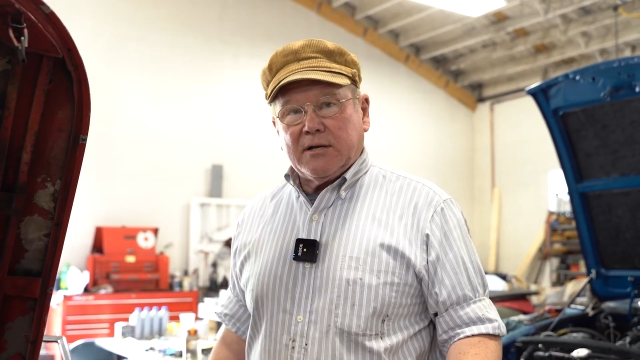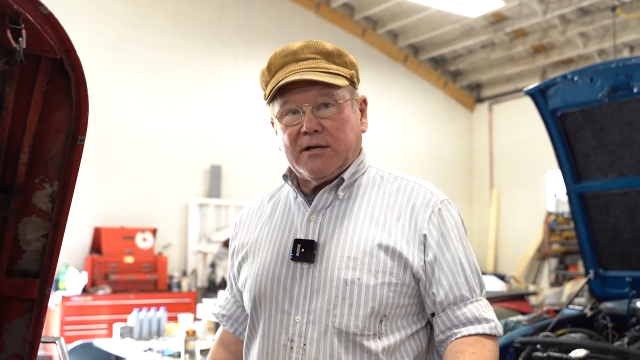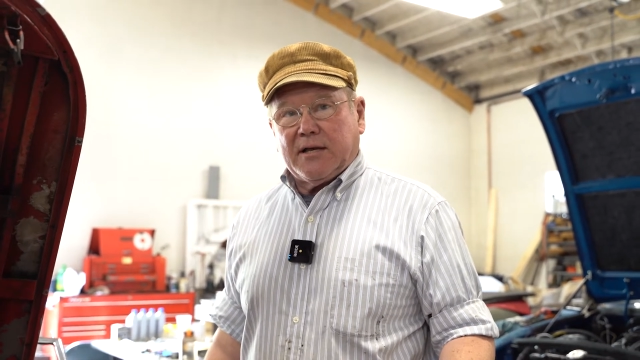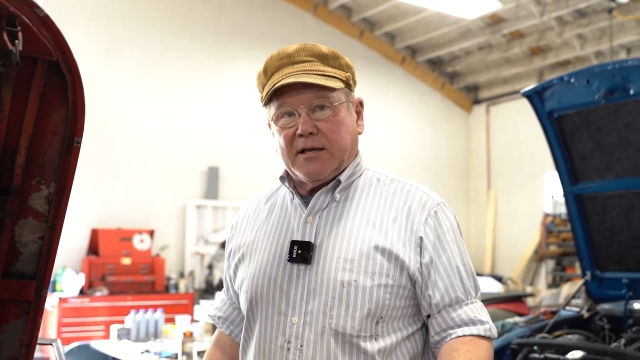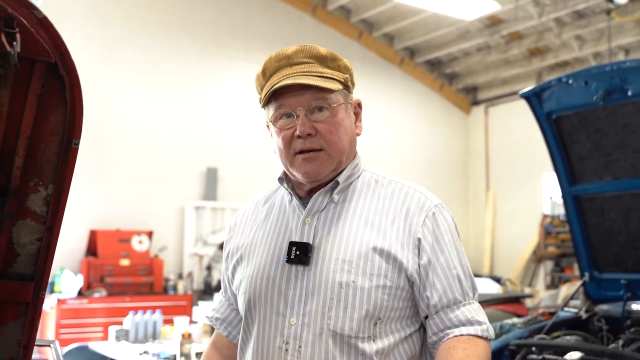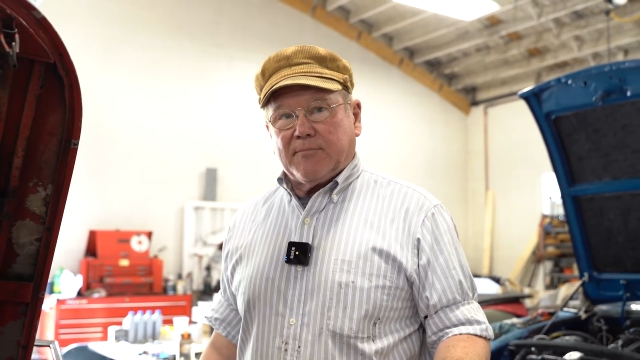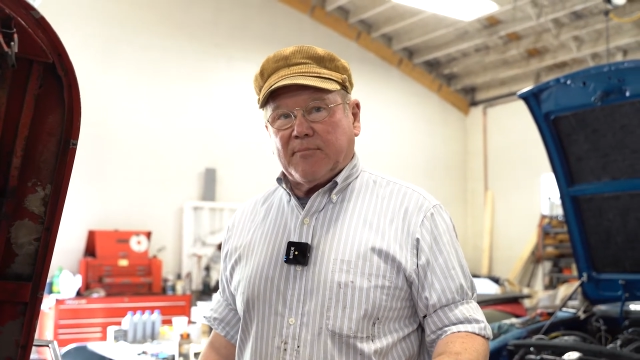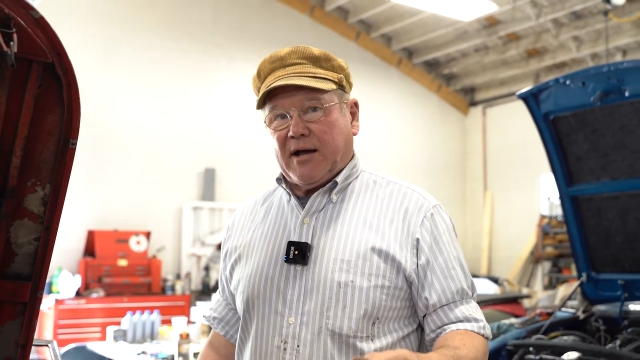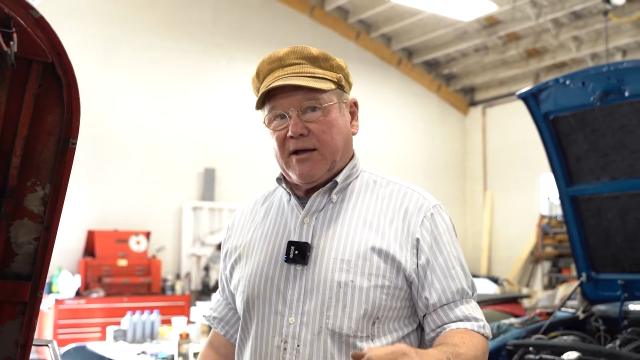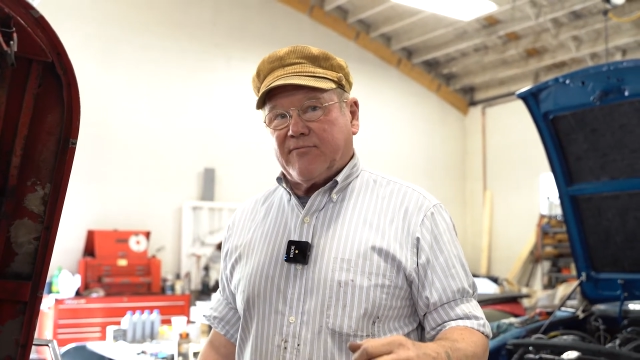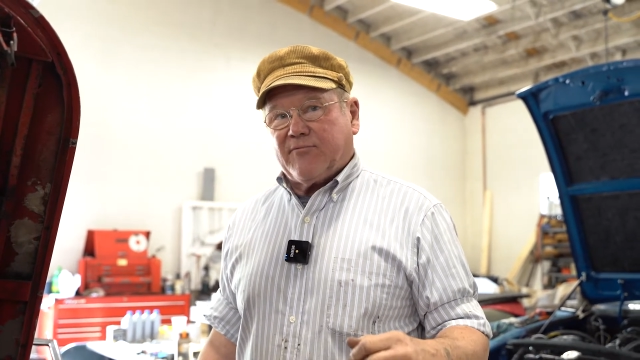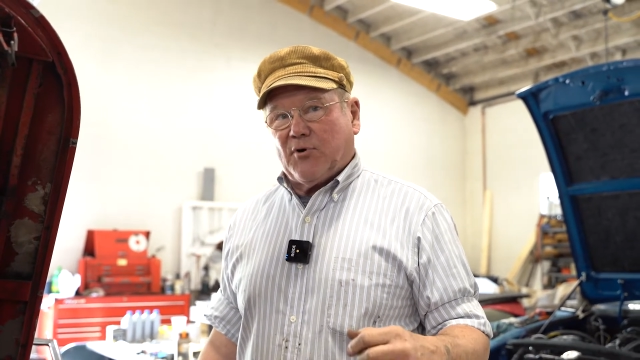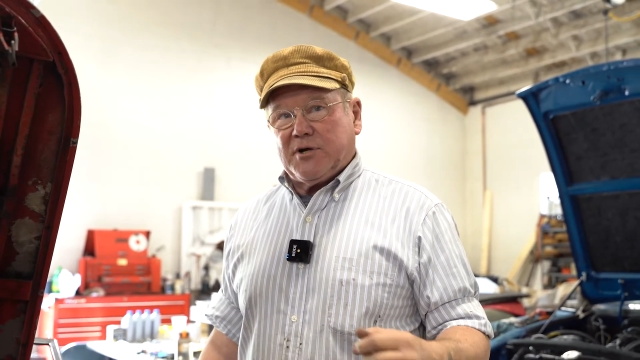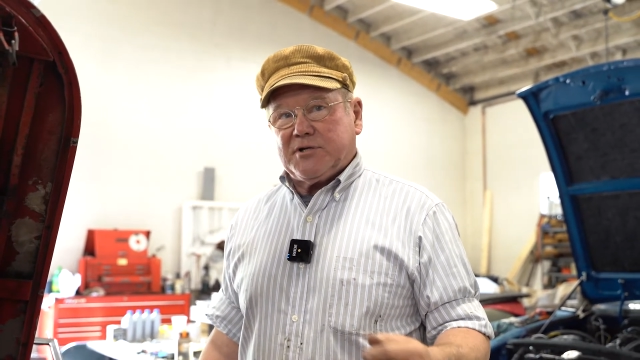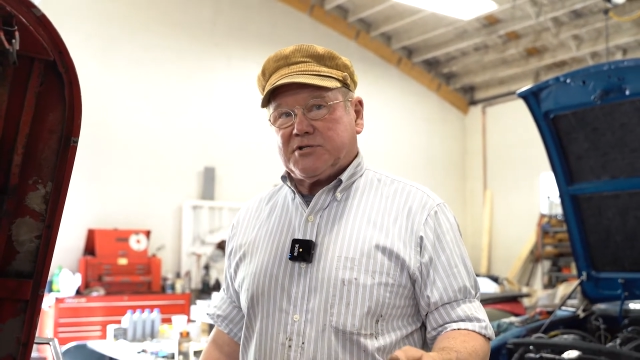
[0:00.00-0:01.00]
and my
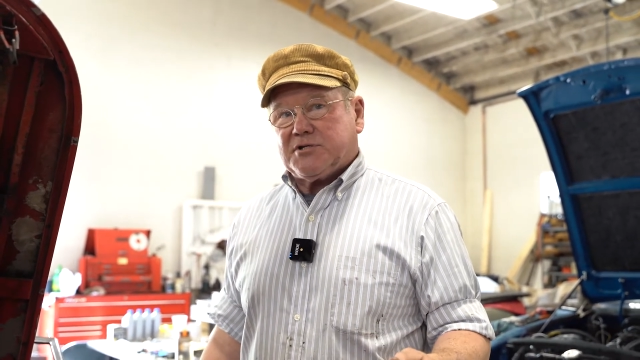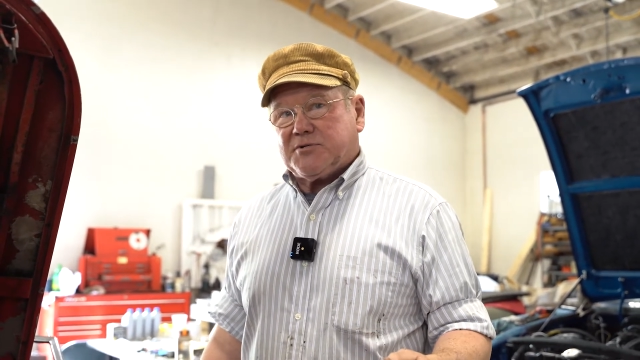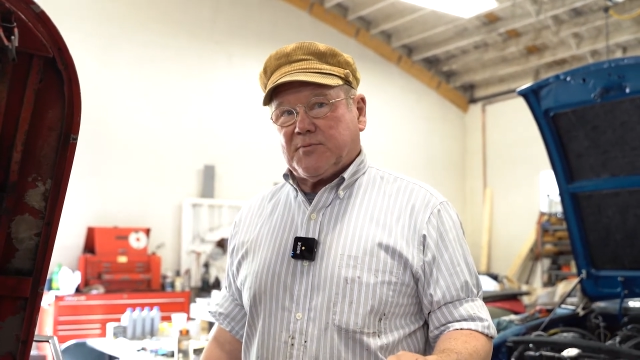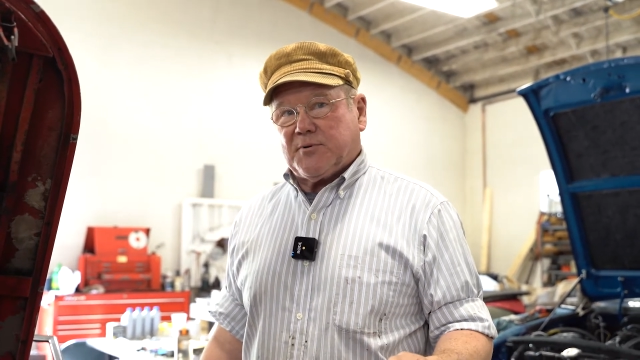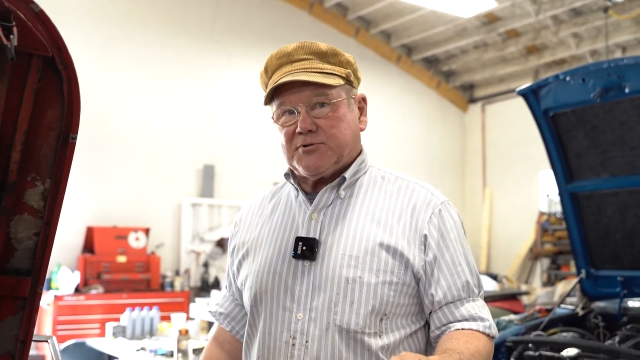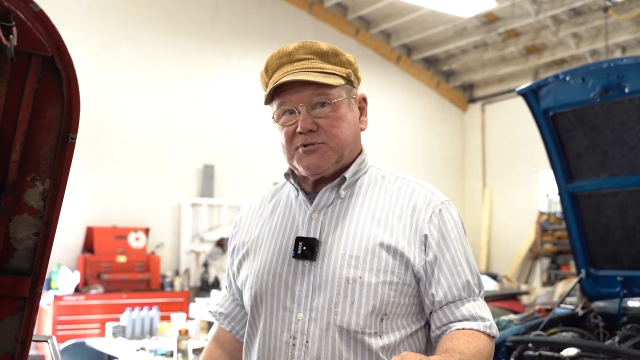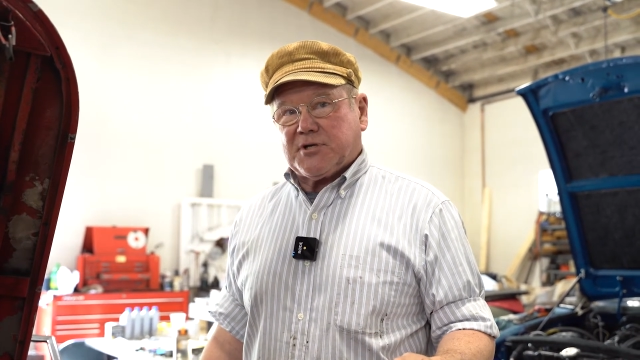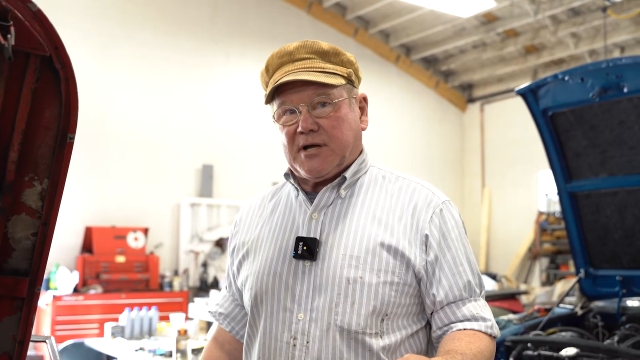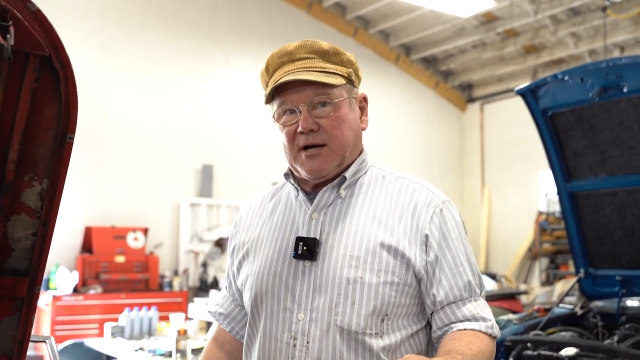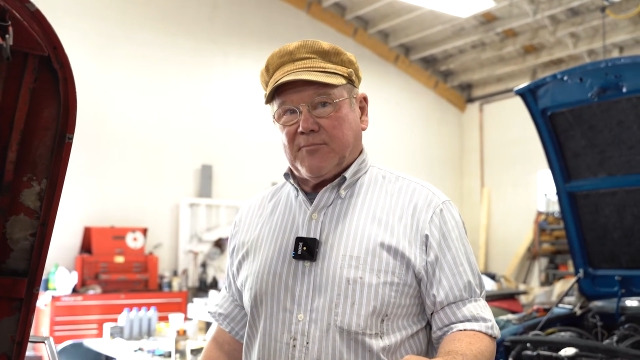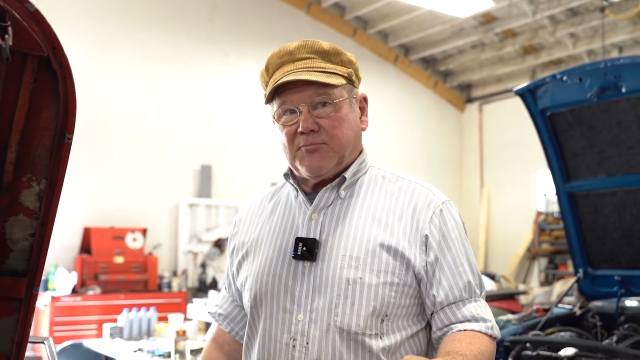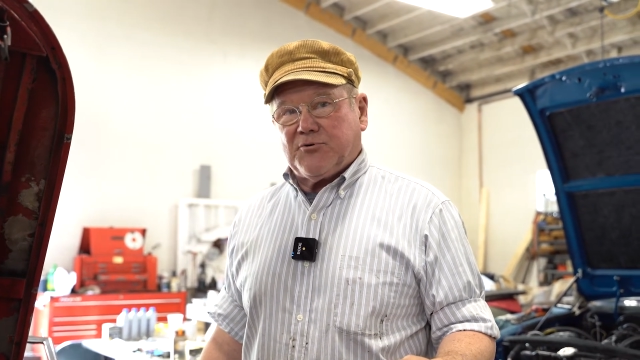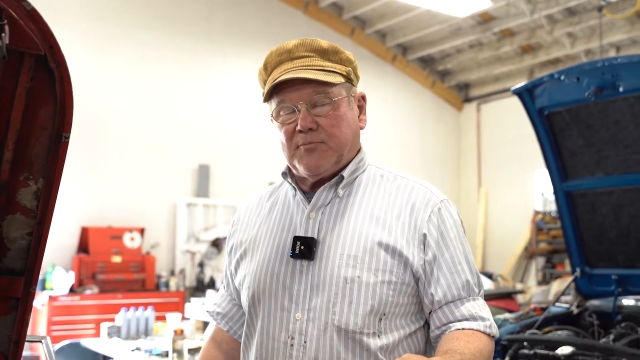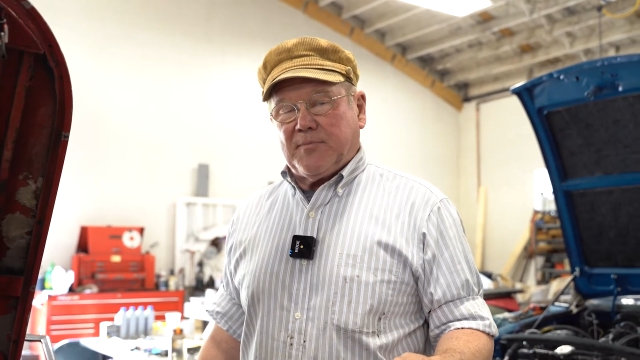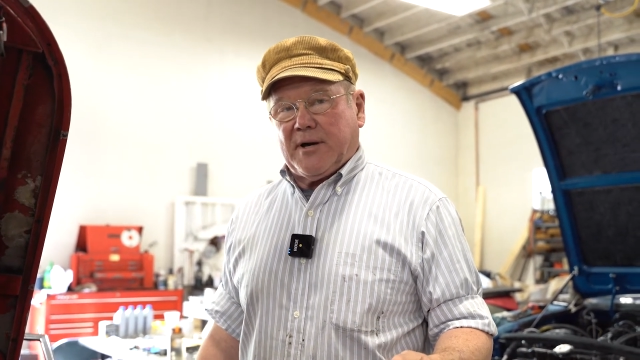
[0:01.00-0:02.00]
voice is supposed to come
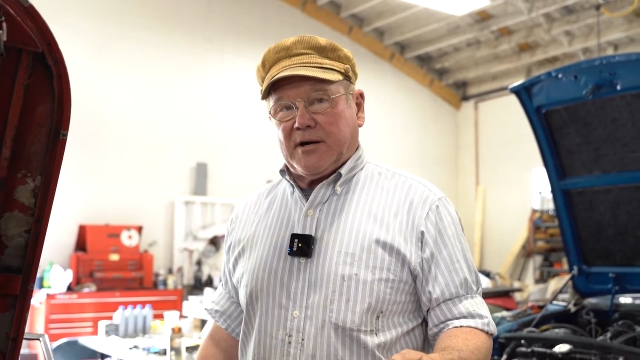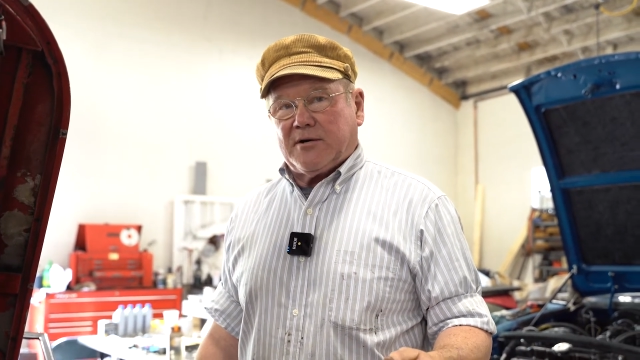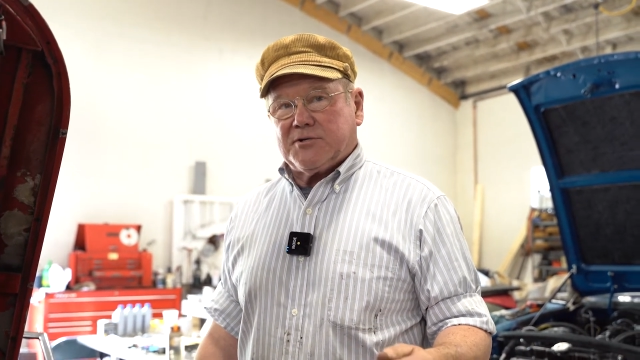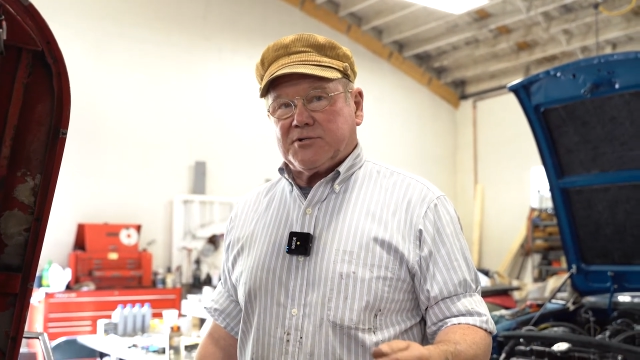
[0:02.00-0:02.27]
through better,